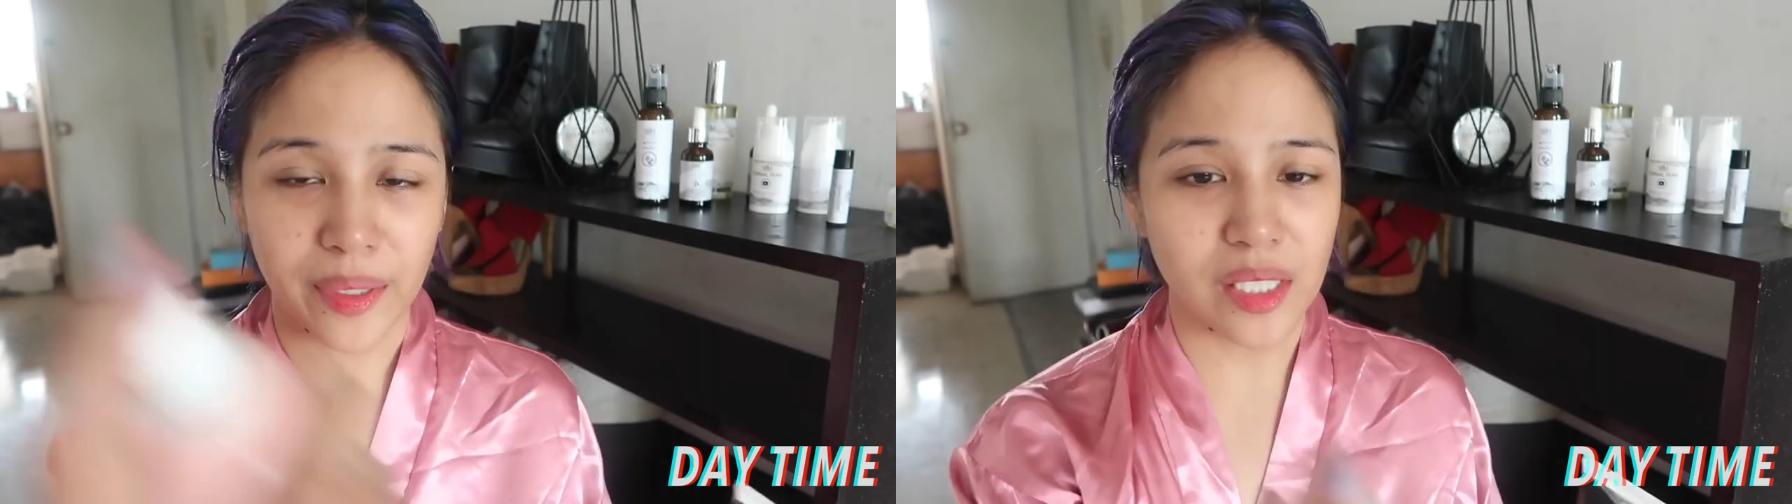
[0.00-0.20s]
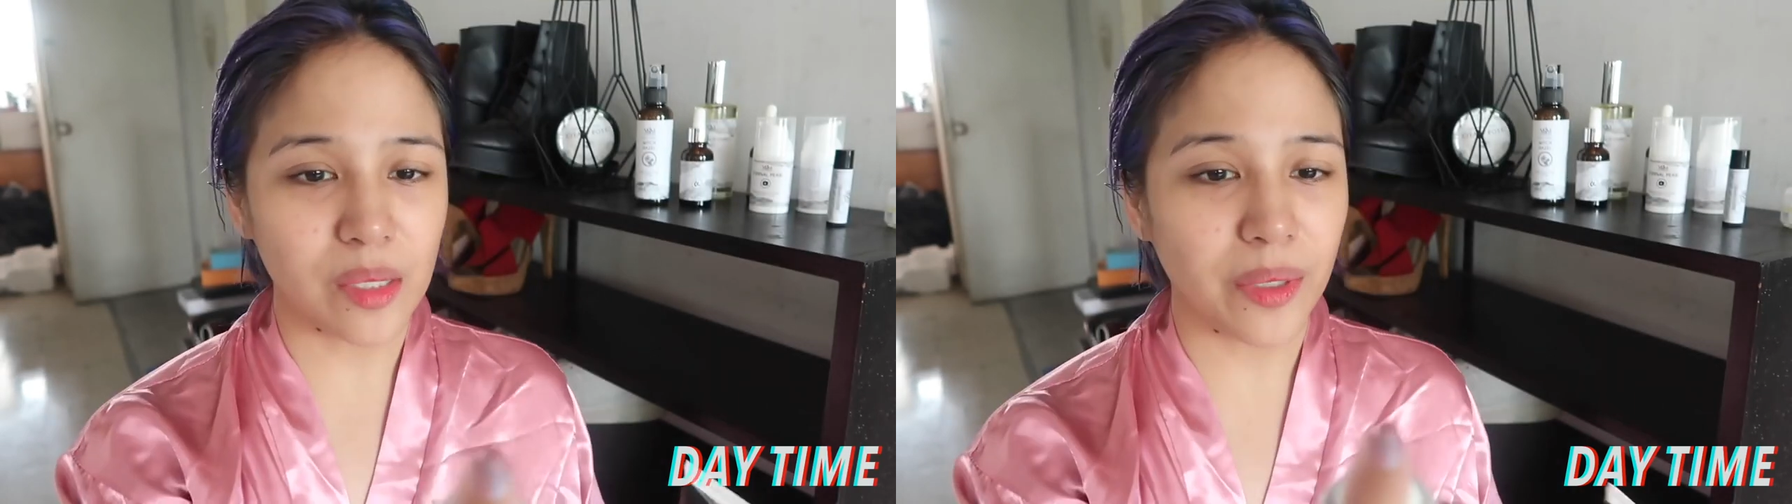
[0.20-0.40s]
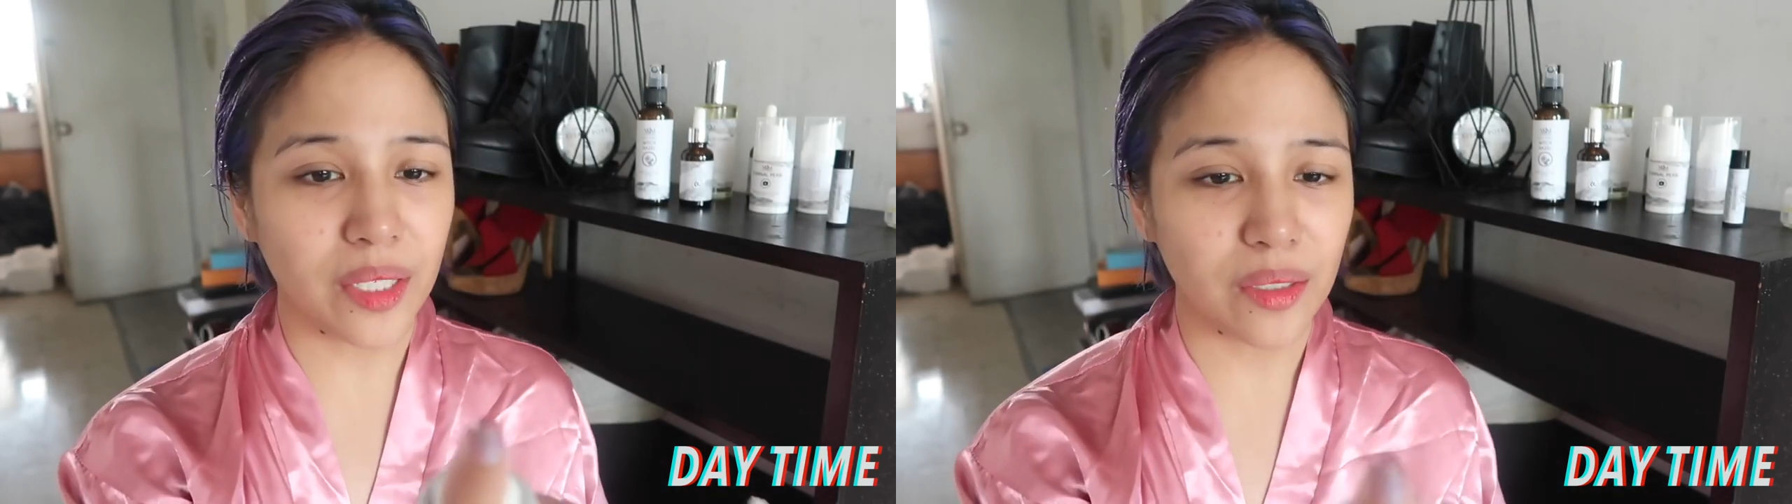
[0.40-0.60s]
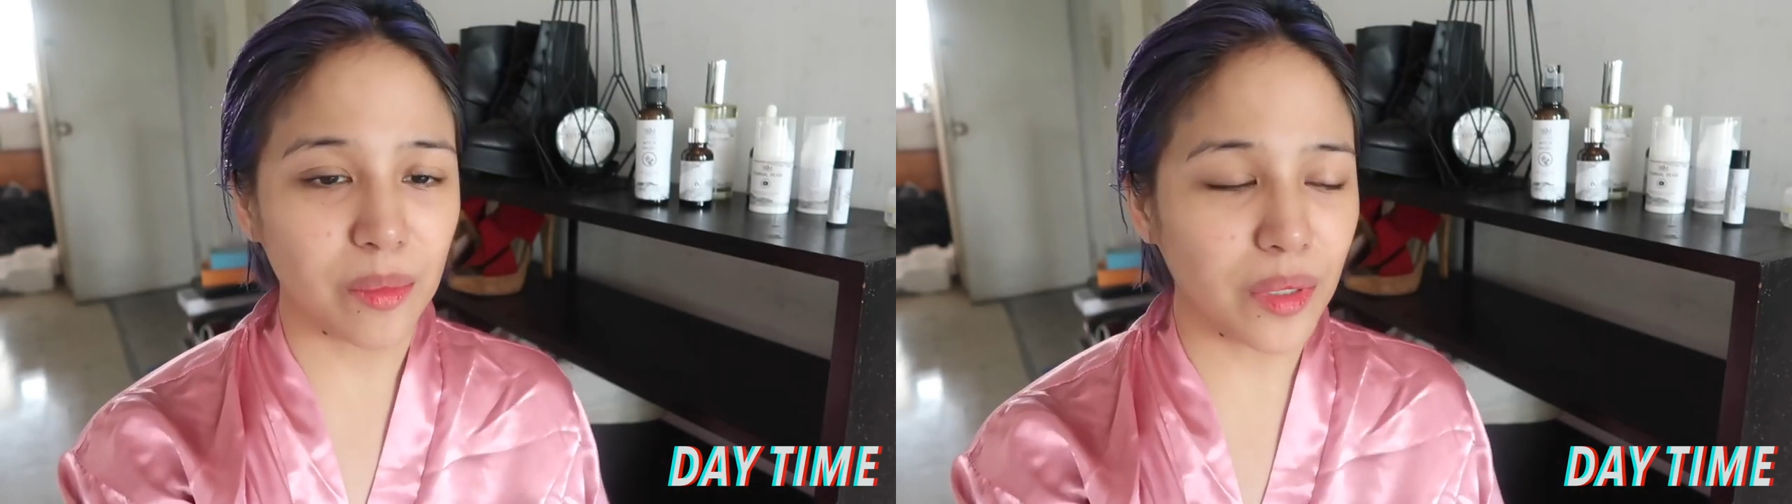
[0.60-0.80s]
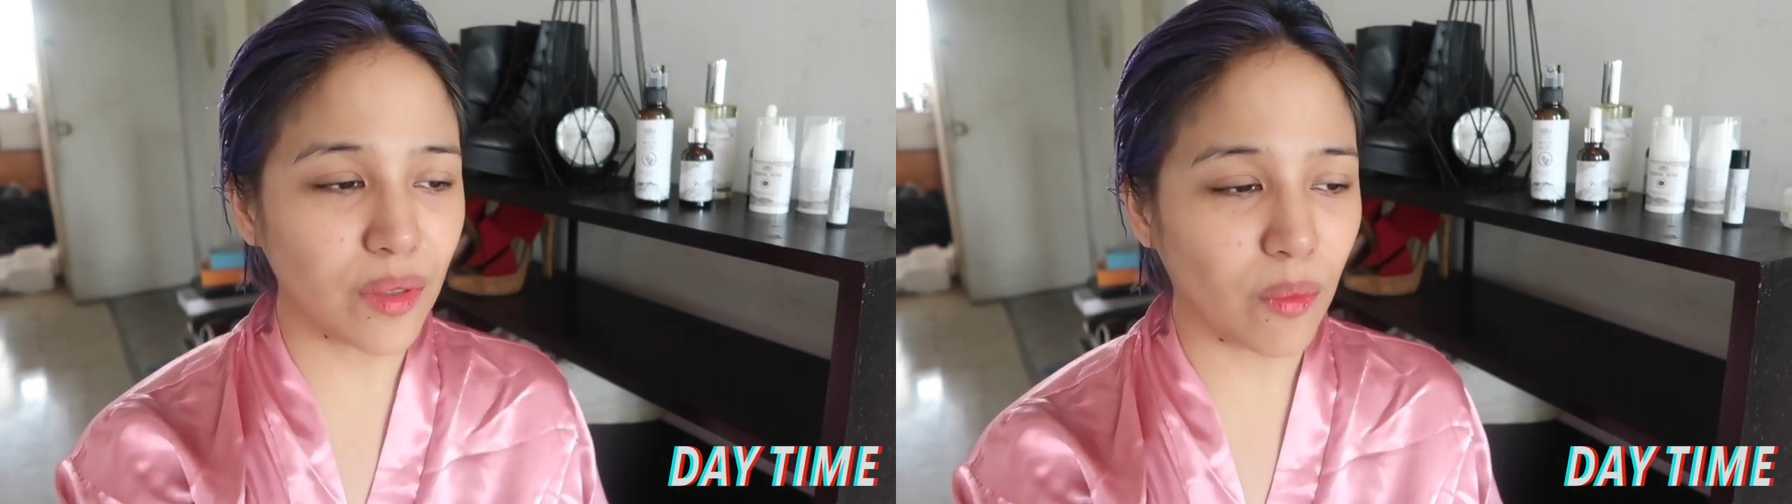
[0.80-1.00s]
I'm gonna spray a
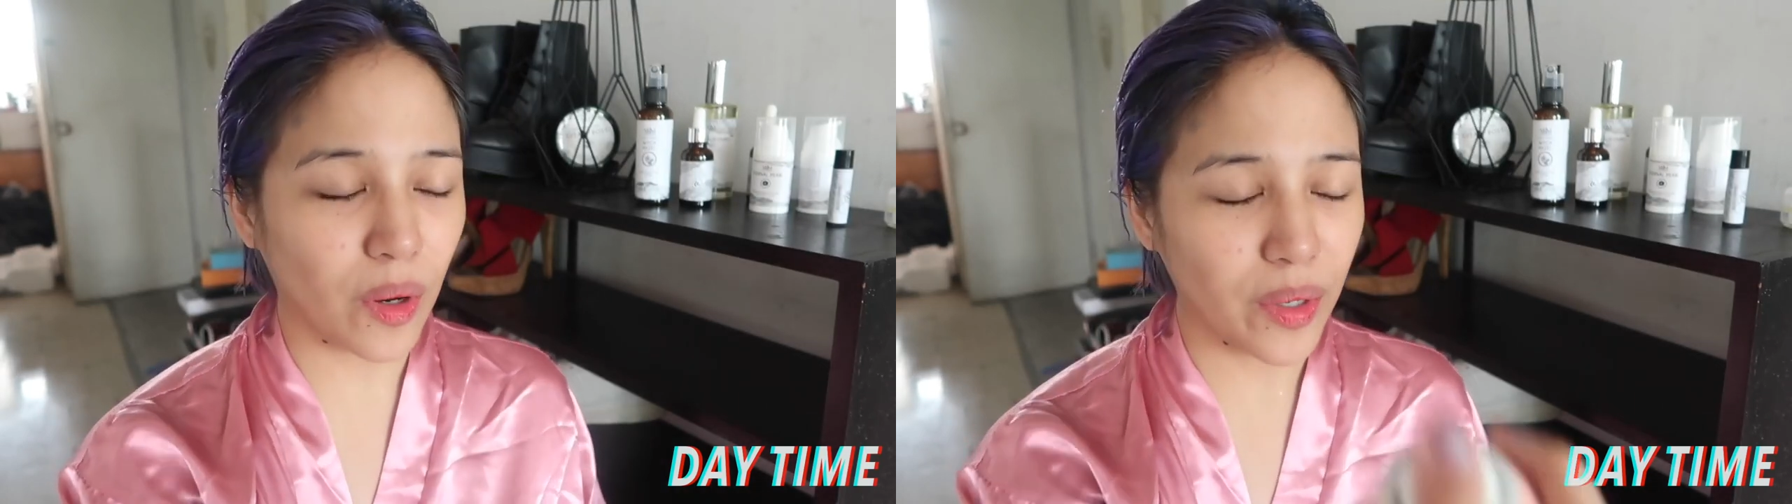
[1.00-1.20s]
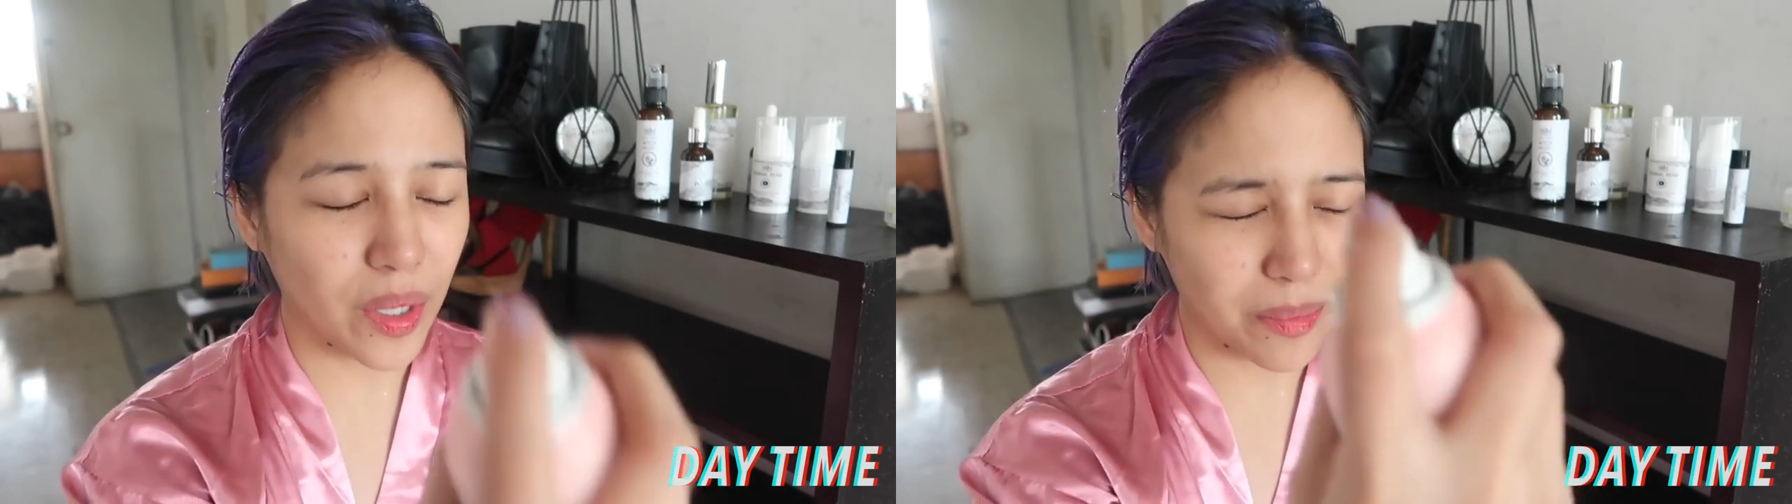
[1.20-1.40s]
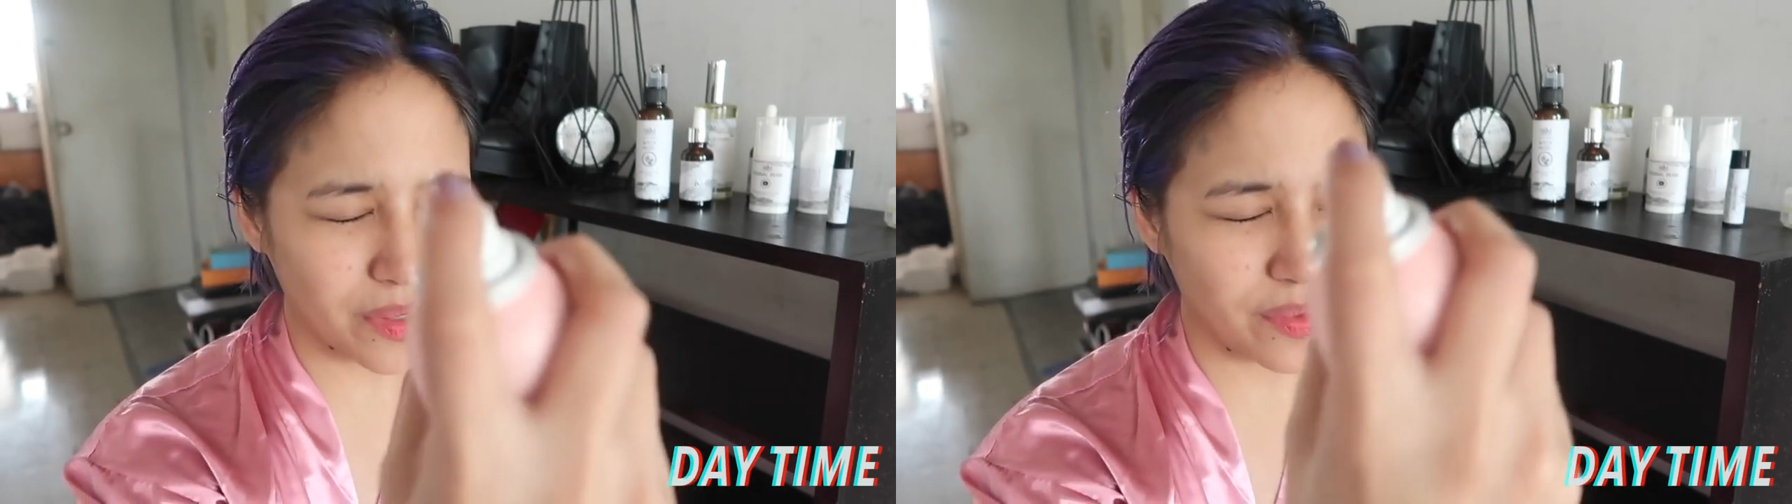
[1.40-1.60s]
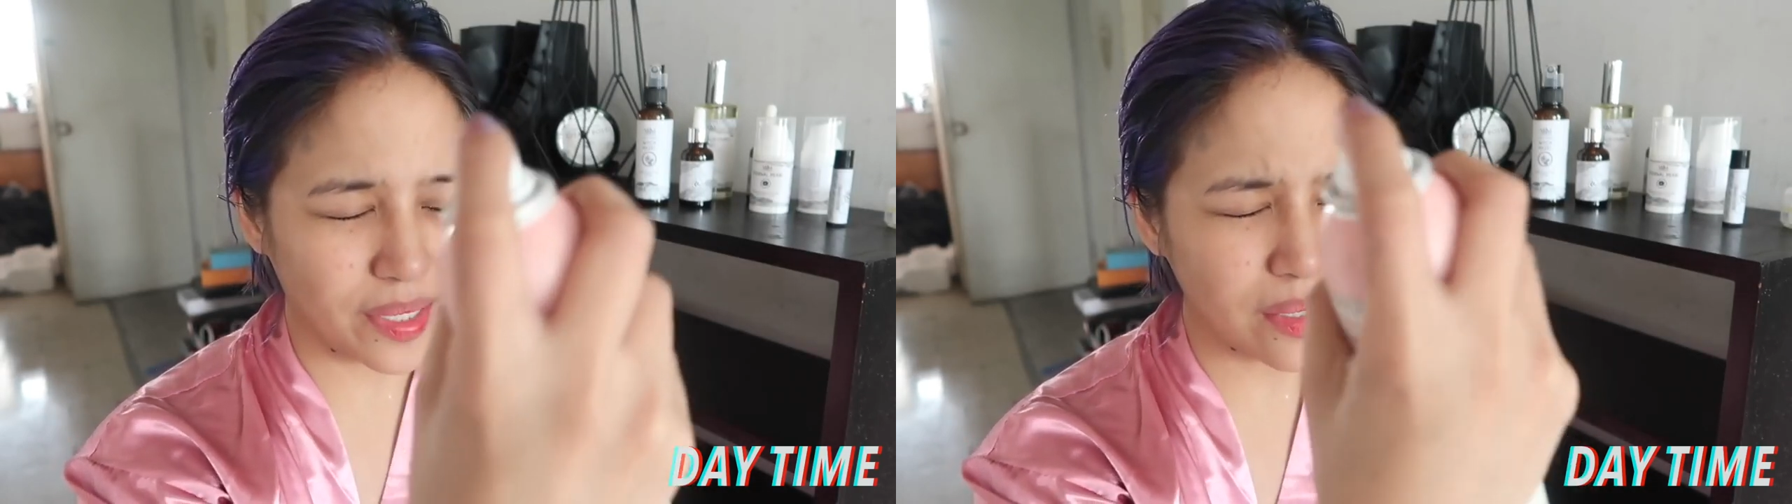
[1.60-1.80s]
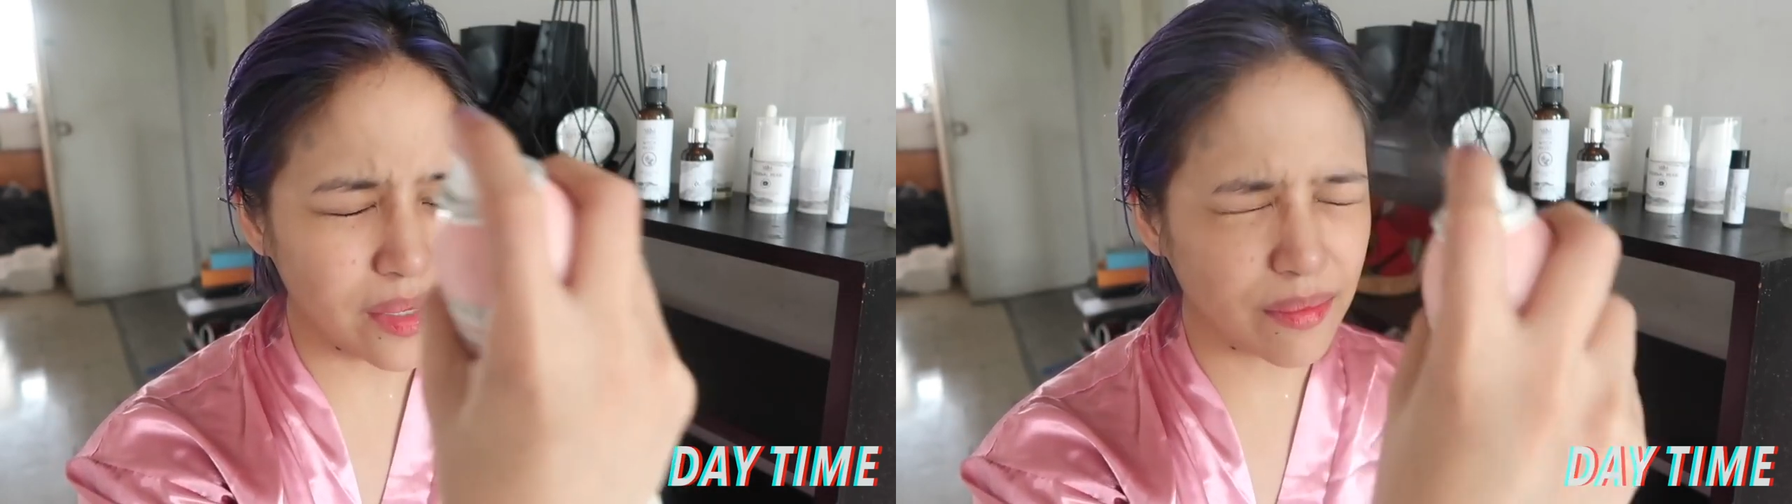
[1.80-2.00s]
little bit of water on my
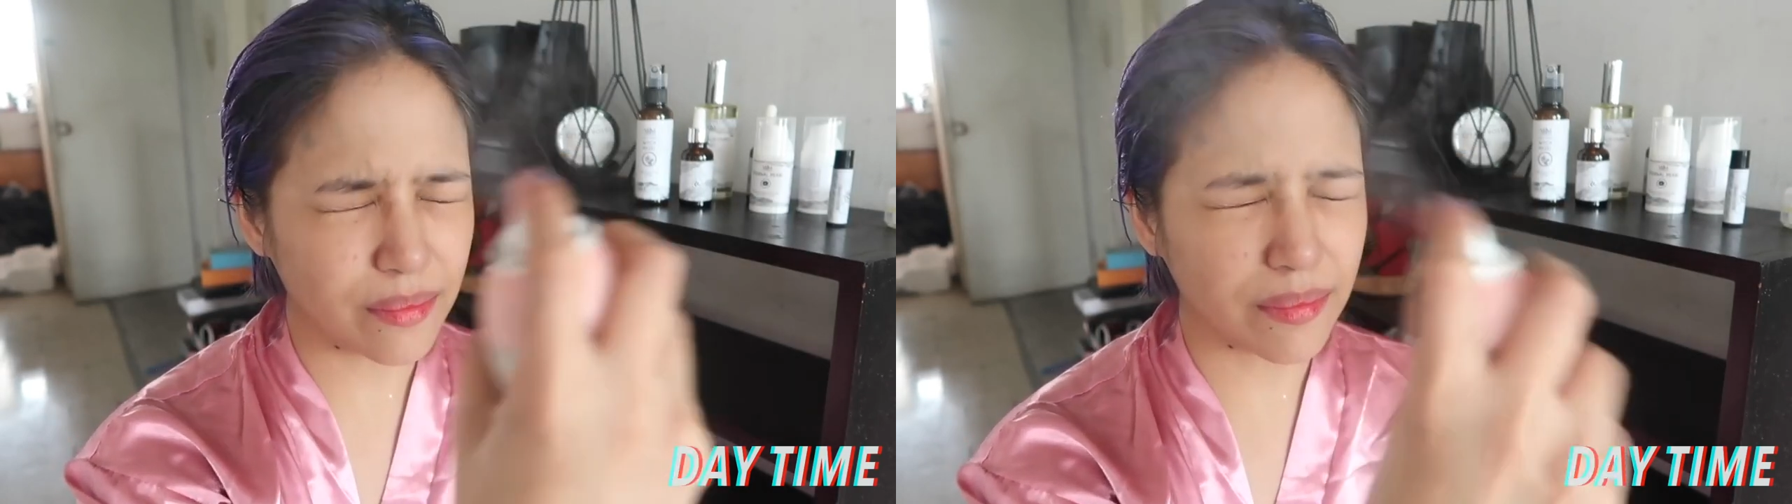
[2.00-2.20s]
face.